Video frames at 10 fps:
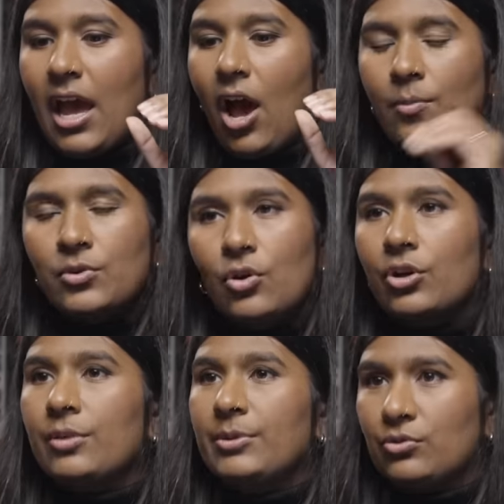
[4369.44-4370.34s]
I'm not
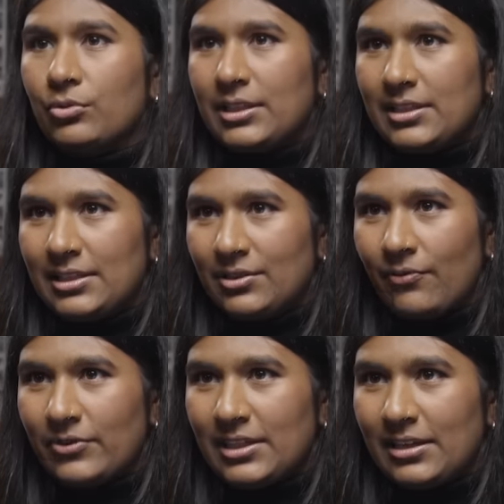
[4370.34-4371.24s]
going to be drawn into this
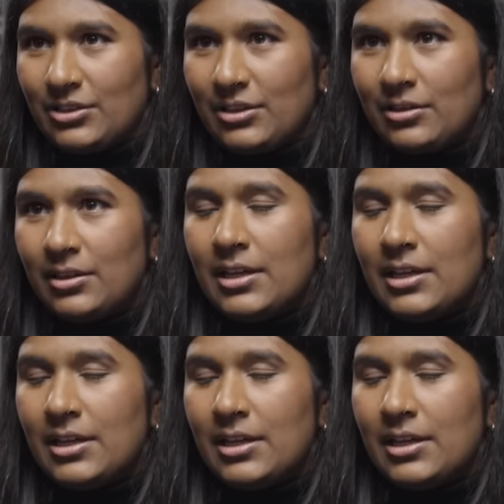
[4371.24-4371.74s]
conversation.